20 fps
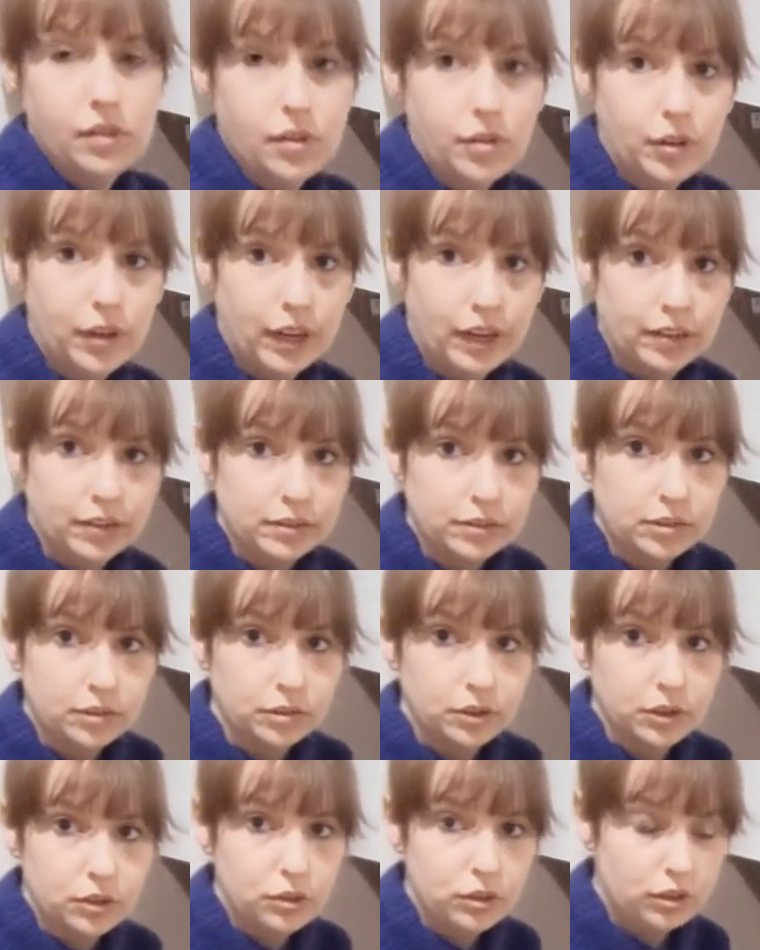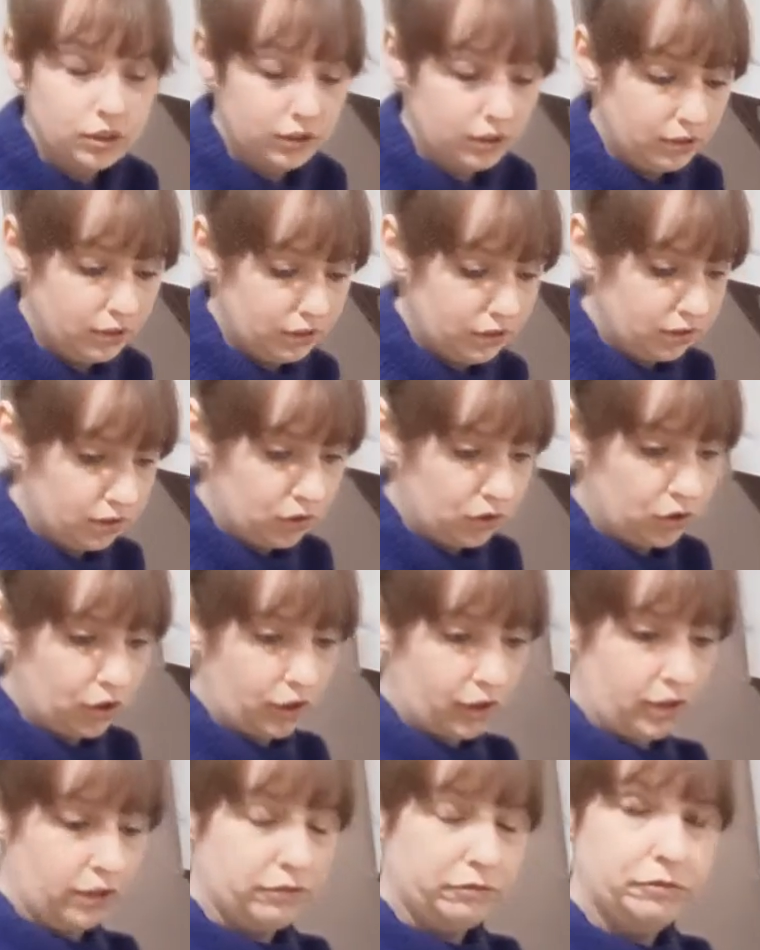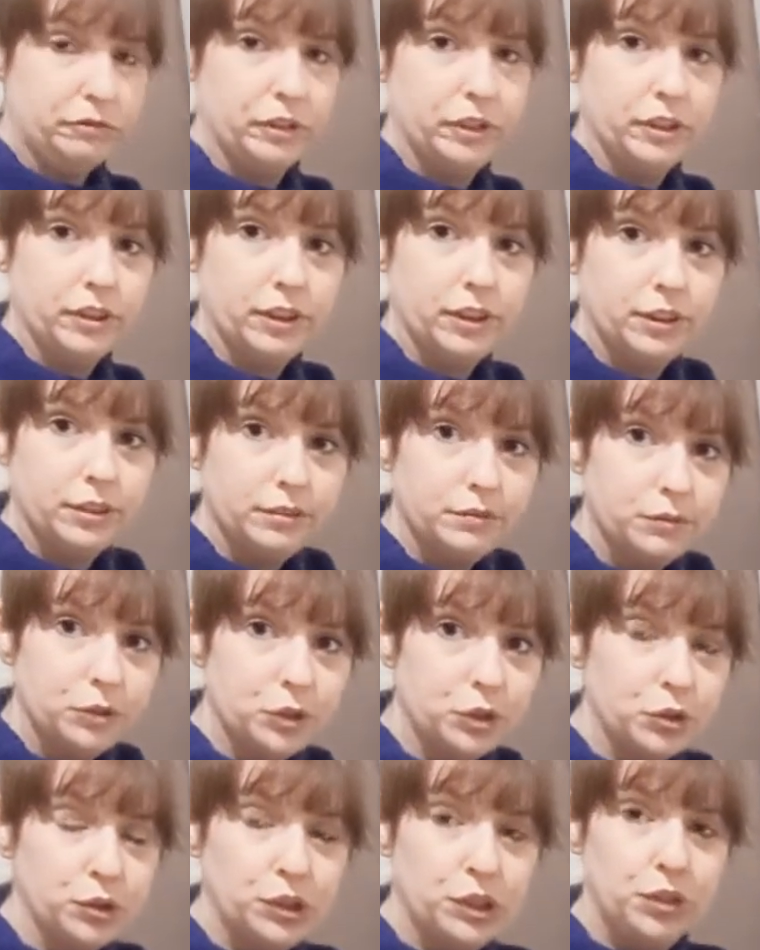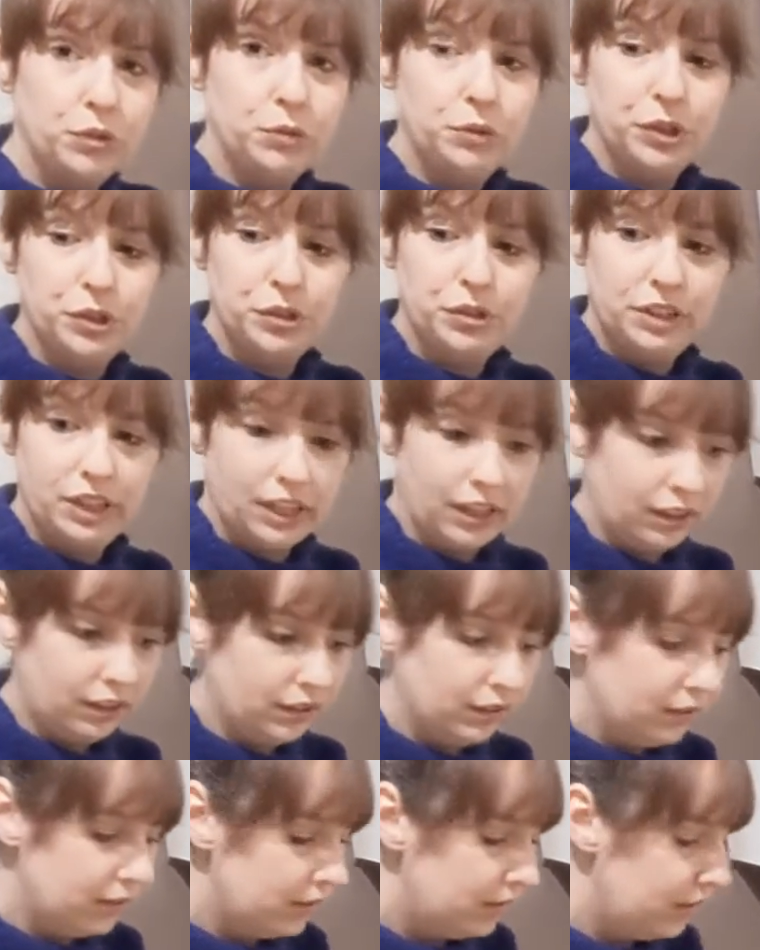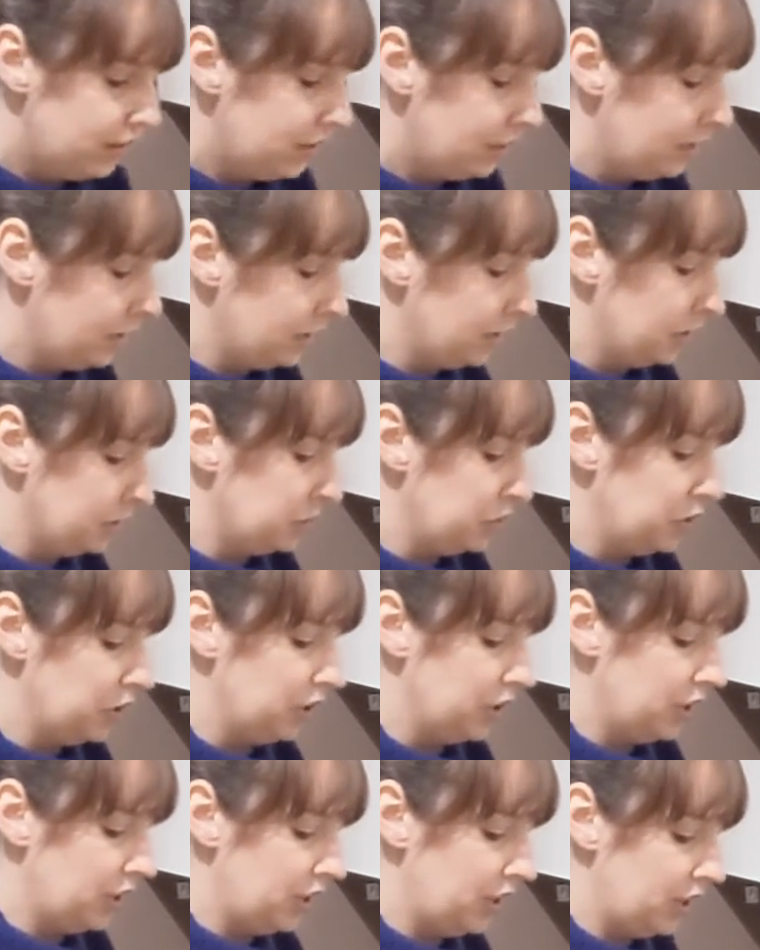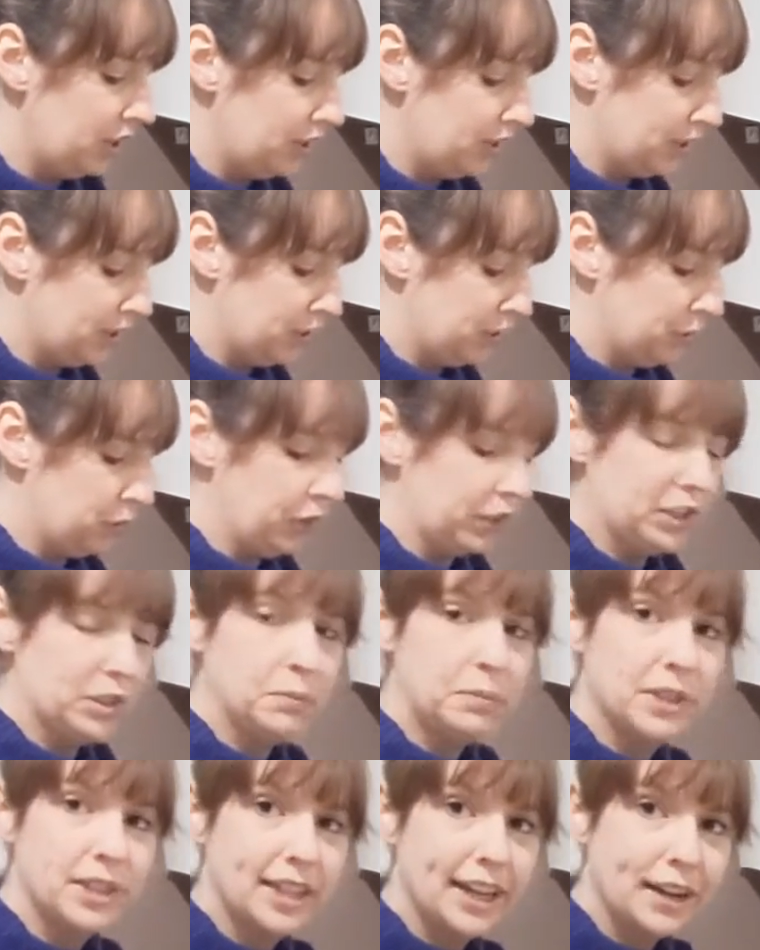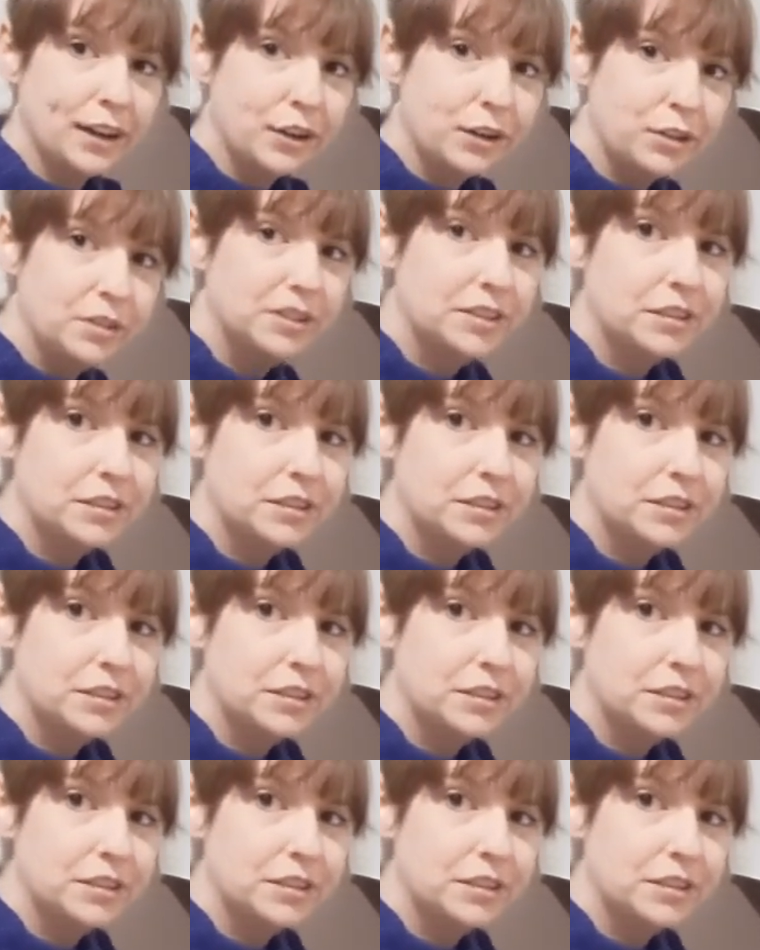Okay, so I should start off with showing you what you need. You're gonna need some russet potatoes.